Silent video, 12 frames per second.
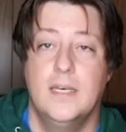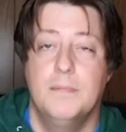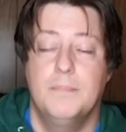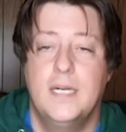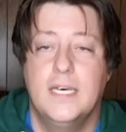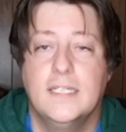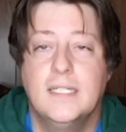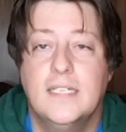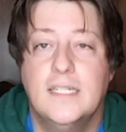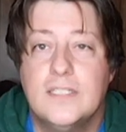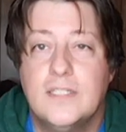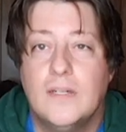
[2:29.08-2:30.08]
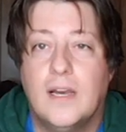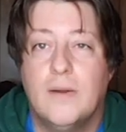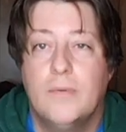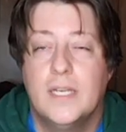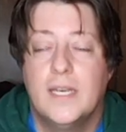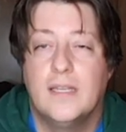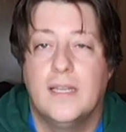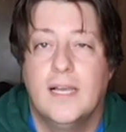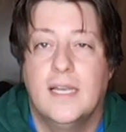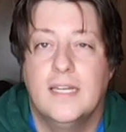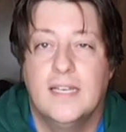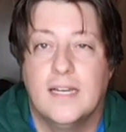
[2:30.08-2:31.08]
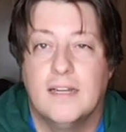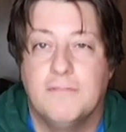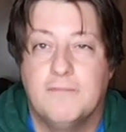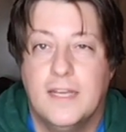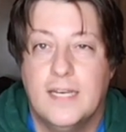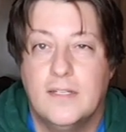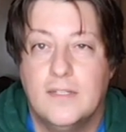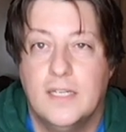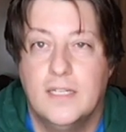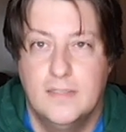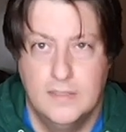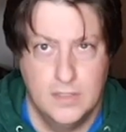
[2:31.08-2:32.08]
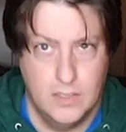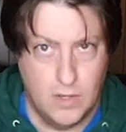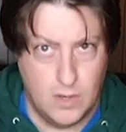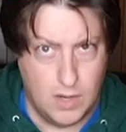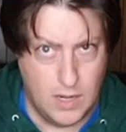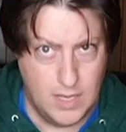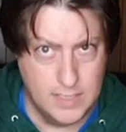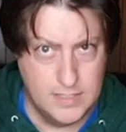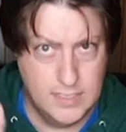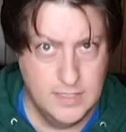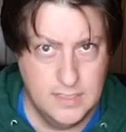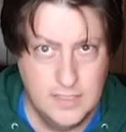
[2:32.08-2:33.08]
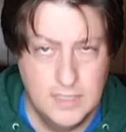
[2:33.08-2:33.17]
But, so I went online and I found haunted